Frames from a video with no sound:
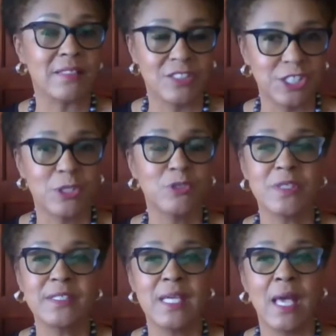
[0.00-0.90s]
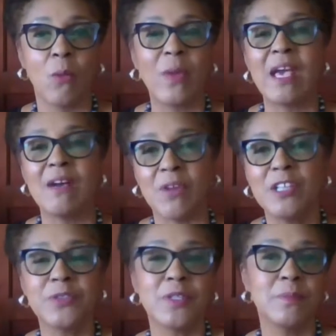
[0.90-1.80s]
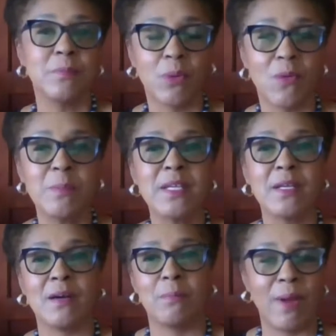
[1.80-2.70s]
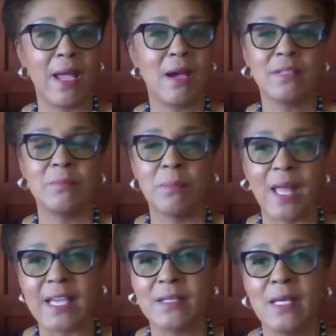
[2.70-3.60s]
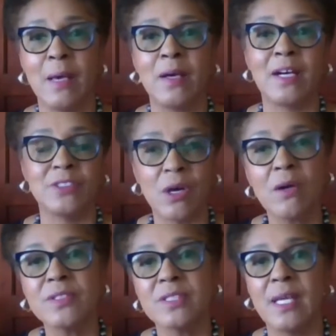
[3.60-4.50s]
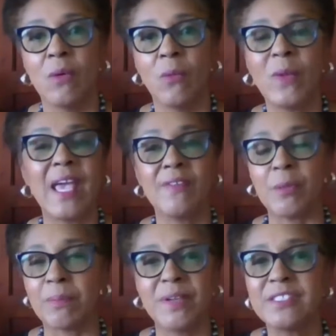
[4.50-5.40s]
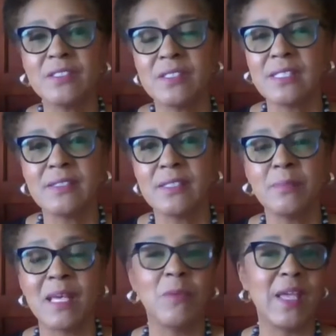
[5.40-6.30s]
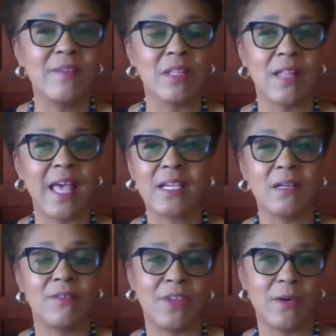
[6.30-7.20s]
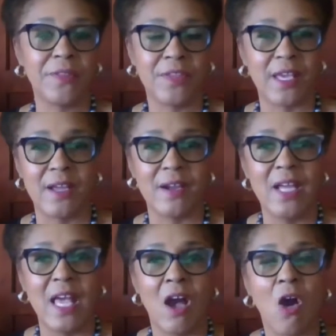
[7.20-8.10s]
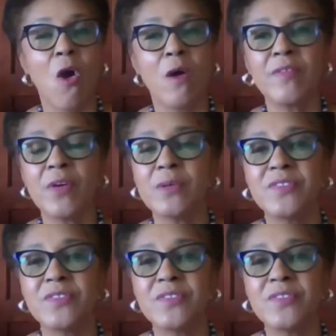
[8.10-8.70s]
Children. We have underemployment of brown and black adults. We have the prison system and we have the lack of health care. All of those